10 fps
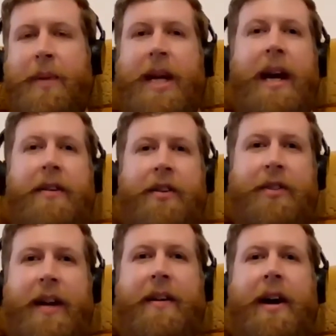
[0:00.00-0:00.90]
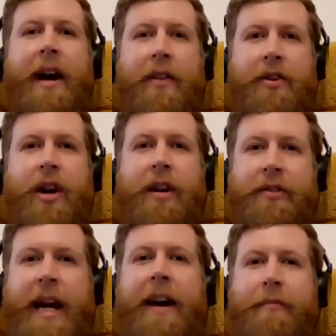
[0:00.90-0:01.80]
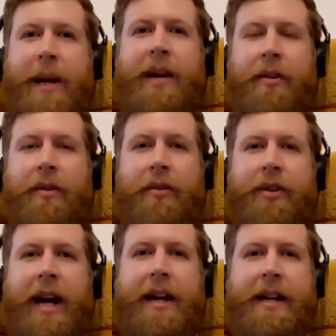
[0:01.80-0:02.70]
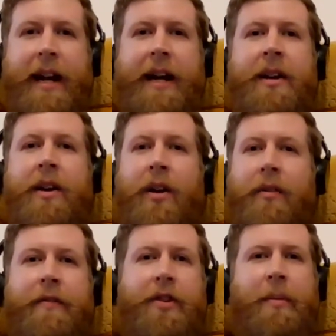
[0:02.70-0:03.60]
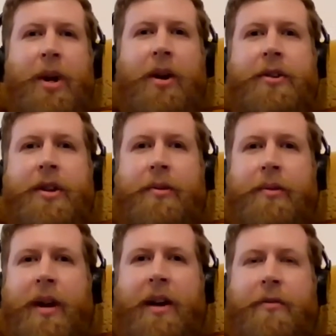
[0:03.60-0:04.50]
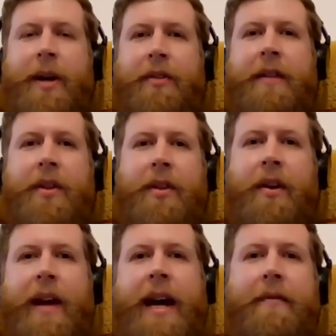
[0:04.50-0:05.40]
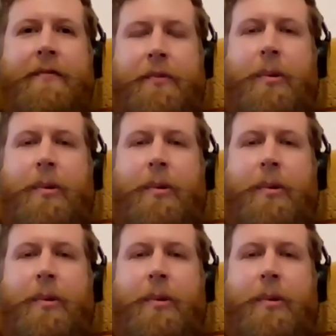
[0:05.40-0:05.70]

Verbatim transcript: But yeah, as you say, there are other drugs that have been called psychedelic on phenomenological grounds because even though they have